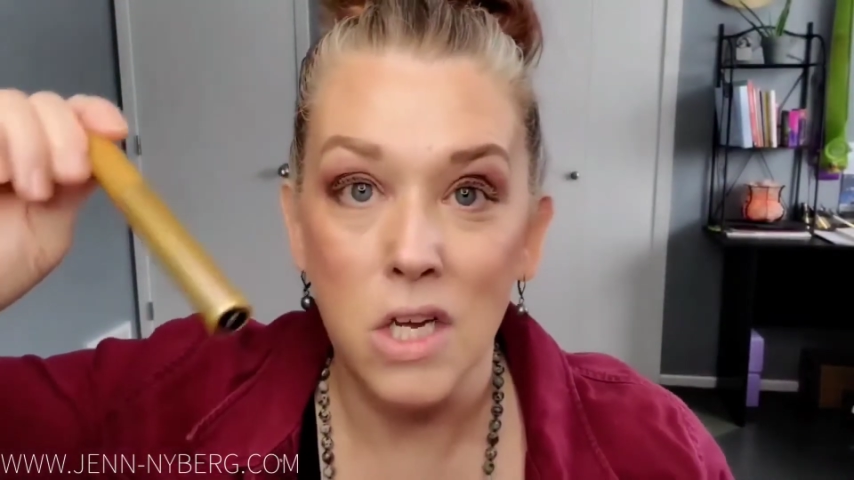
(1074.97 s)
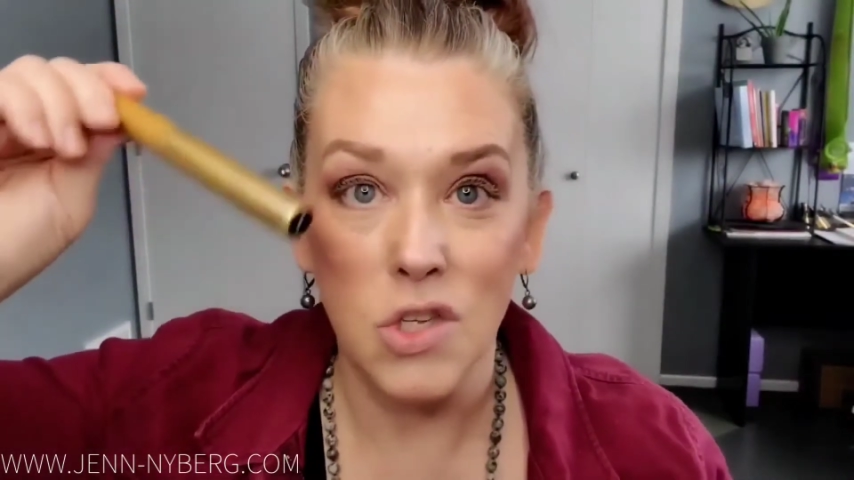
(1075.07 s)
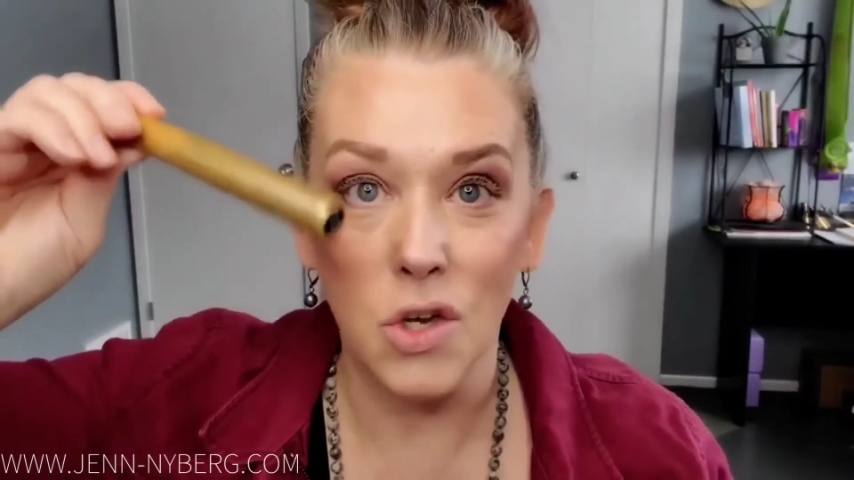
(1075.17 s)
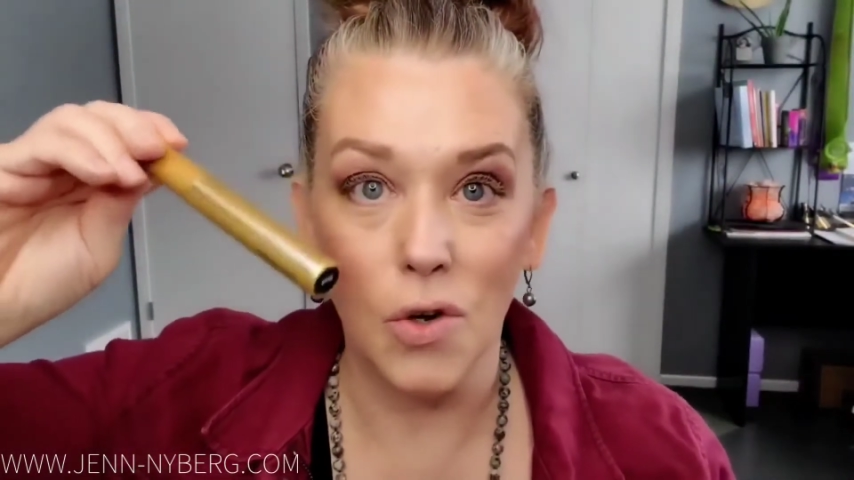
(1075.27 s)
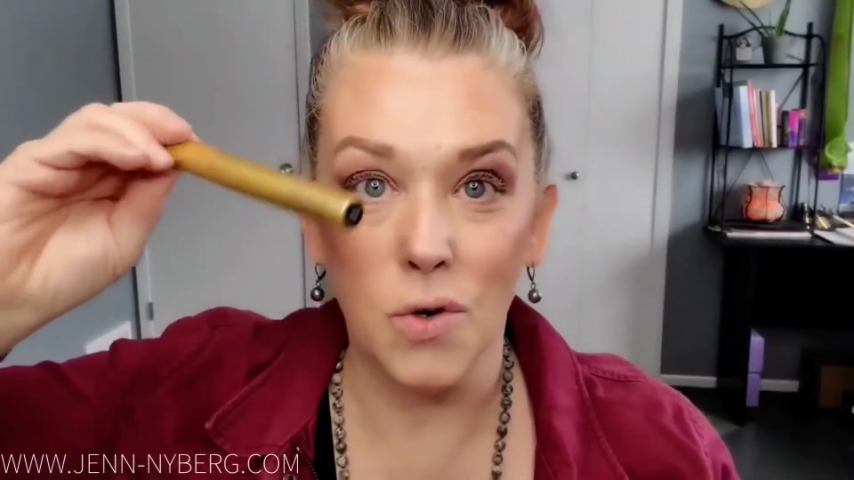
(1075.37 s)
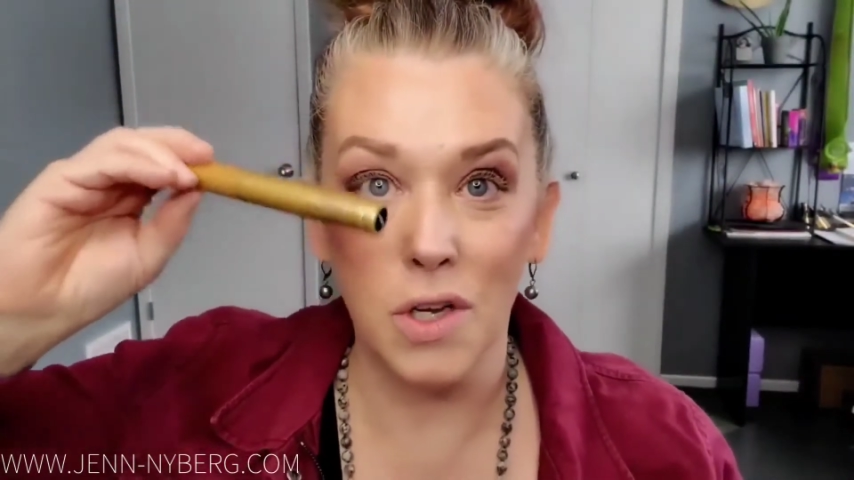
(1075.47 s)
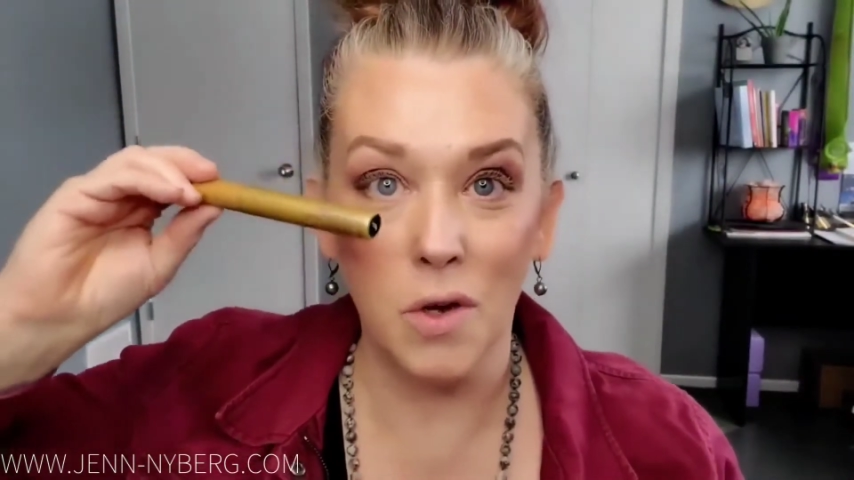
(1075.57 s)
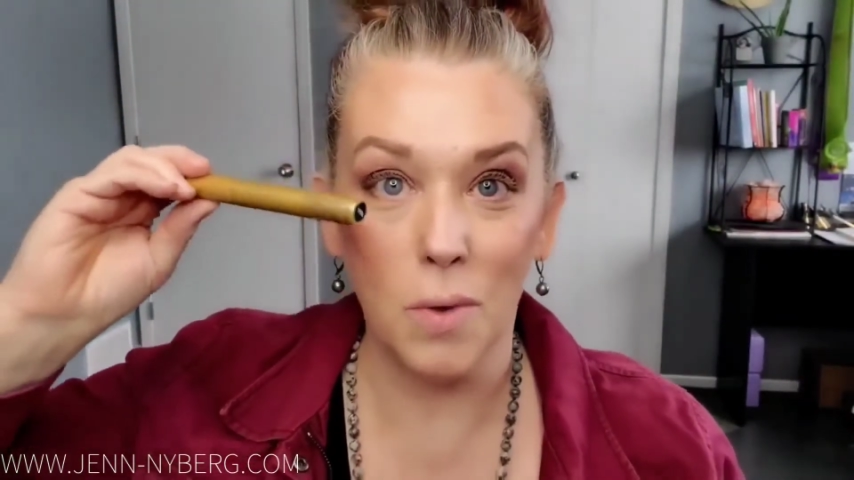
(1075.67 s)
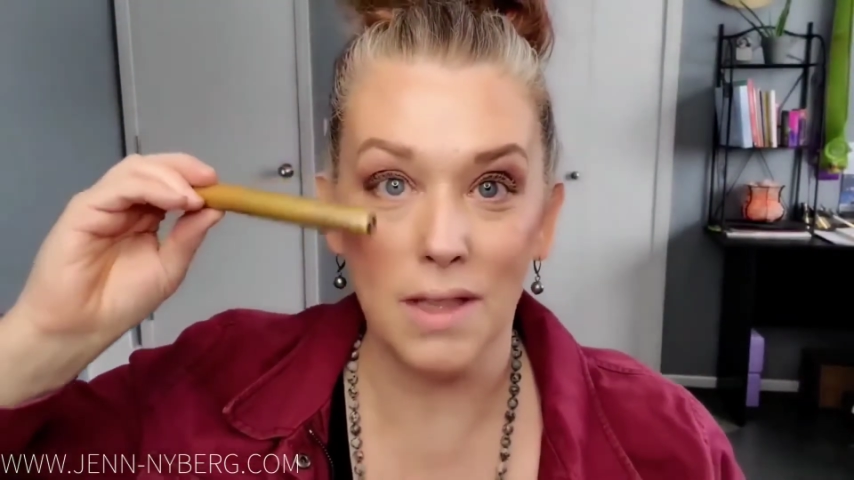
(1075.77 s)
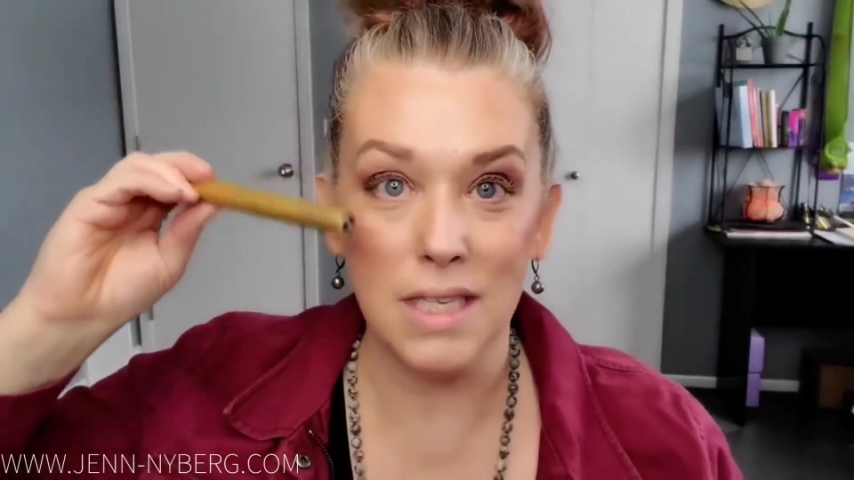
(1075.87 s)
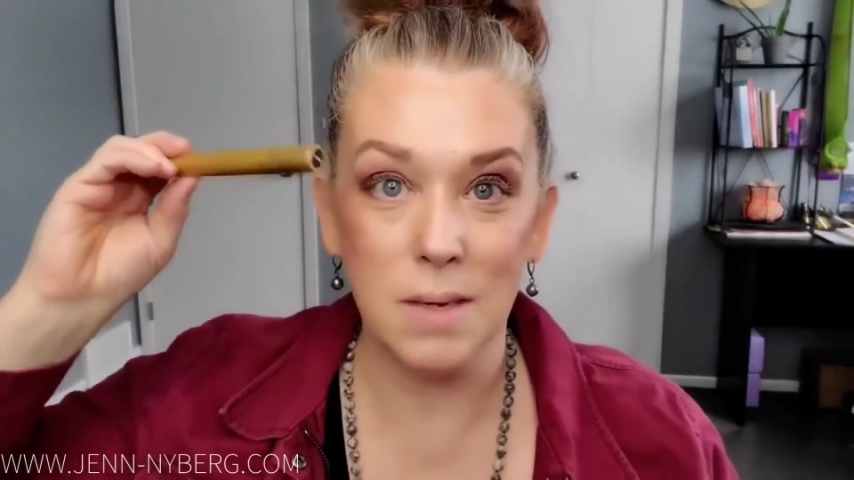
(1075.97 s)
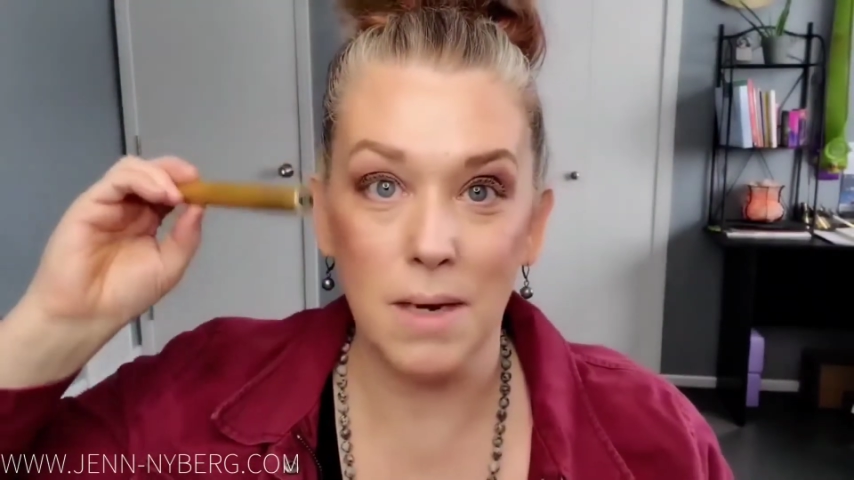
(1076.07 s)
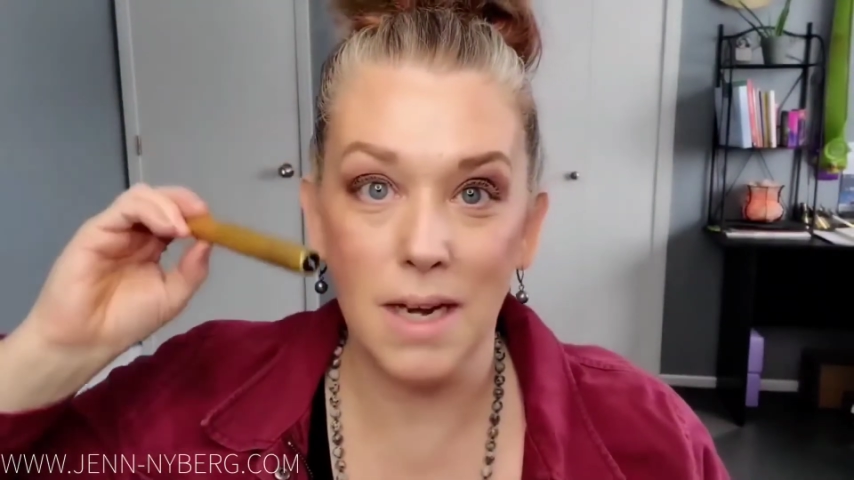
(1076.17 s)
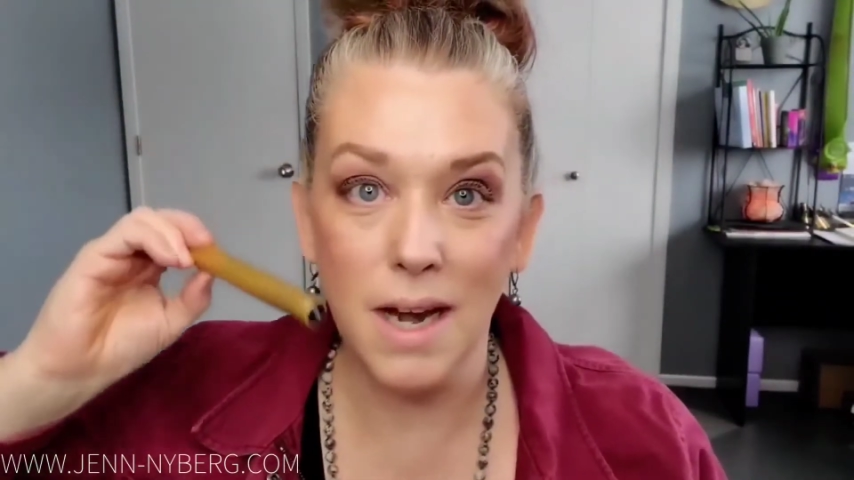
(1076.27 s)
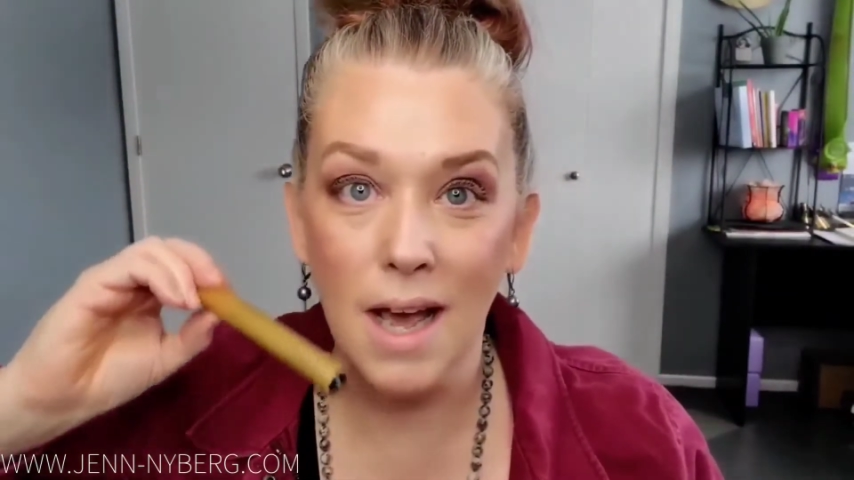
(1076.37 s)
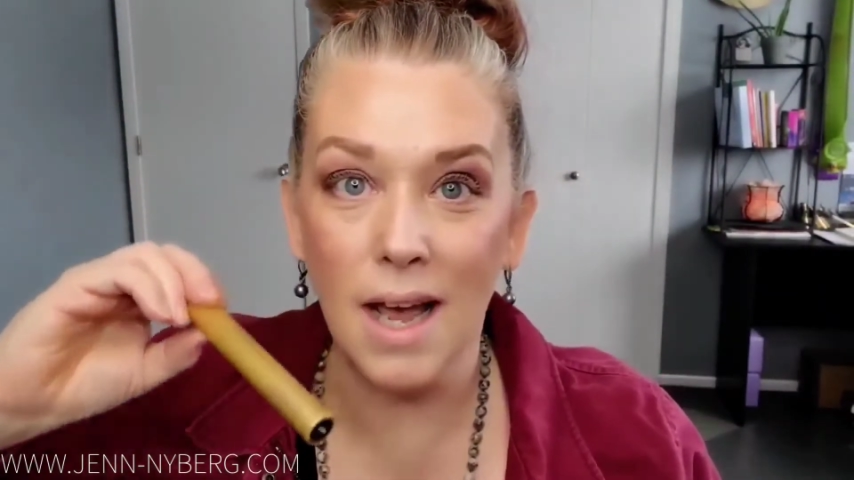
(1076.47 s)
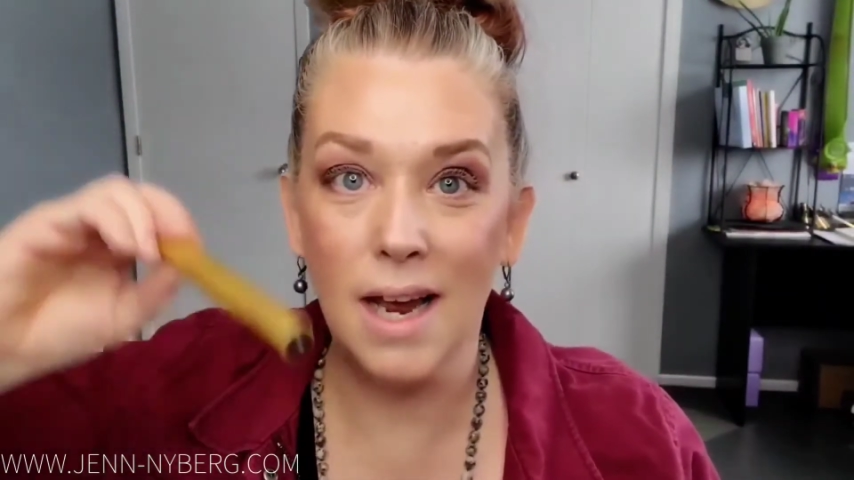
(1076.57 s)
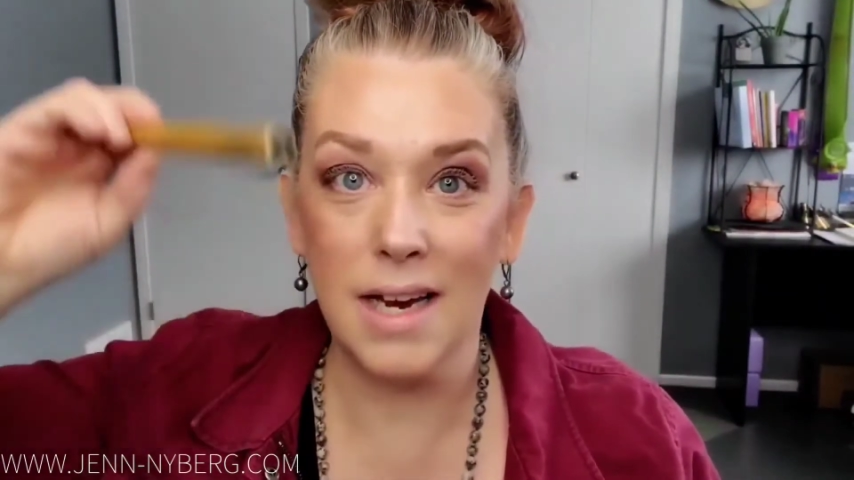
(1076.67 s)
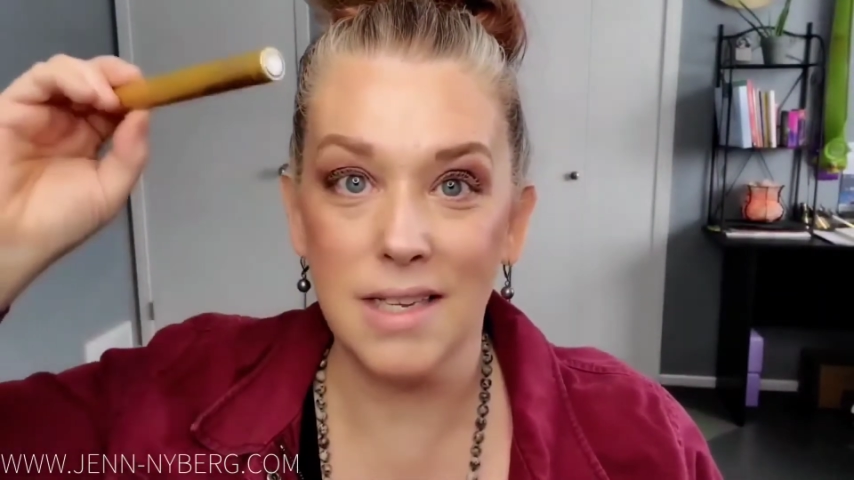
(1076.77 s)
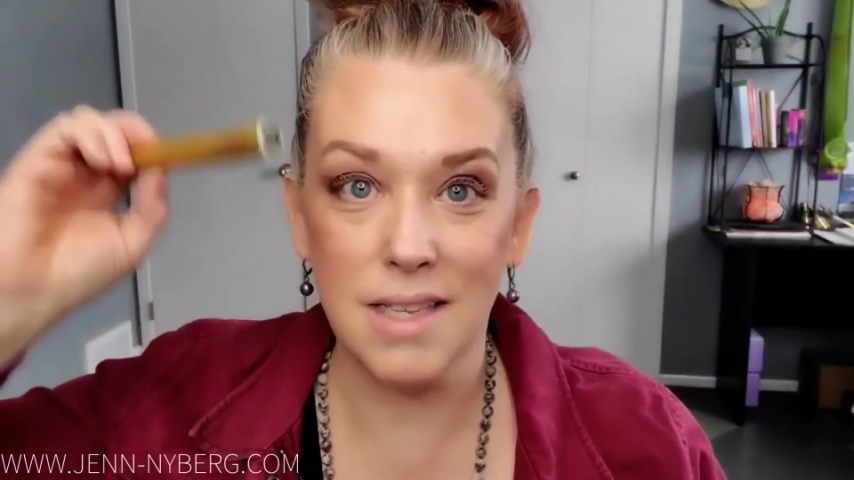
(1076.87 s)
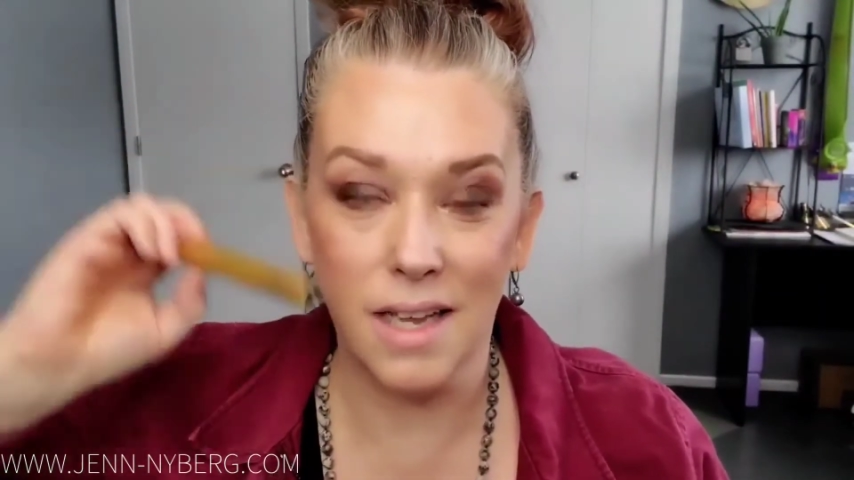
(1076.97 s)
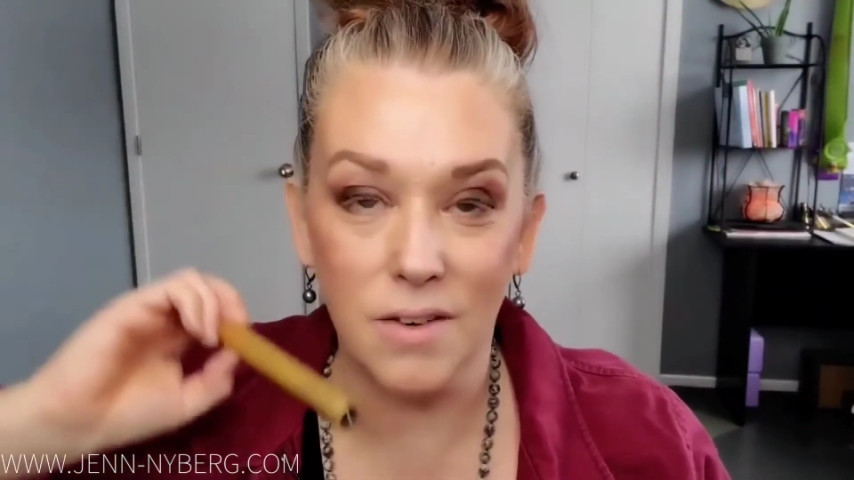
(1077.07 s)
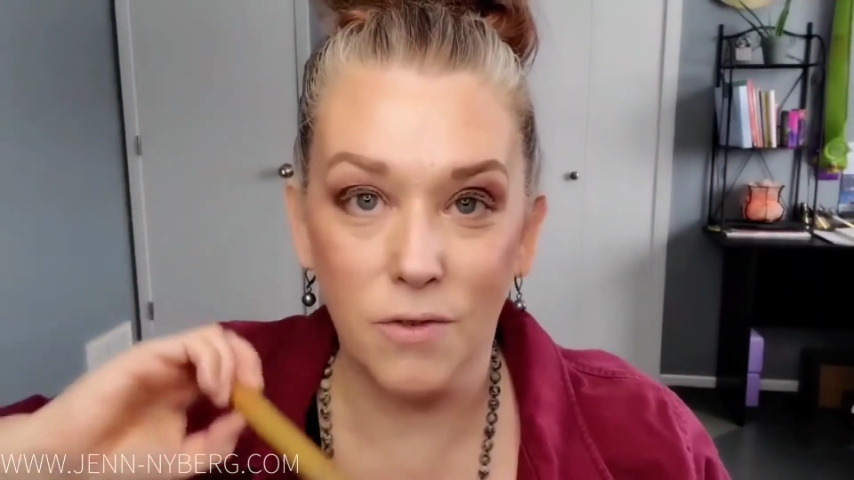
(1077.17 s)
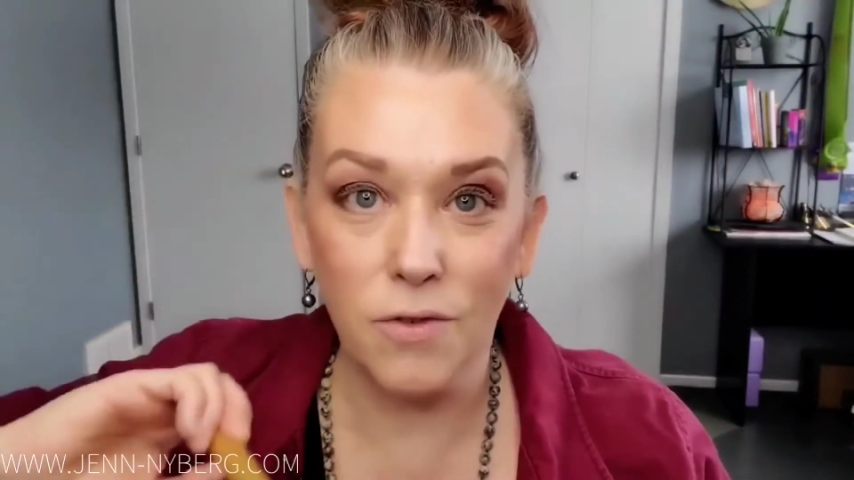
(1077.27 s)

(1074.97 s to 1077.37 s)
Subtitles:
So you want this to be nice and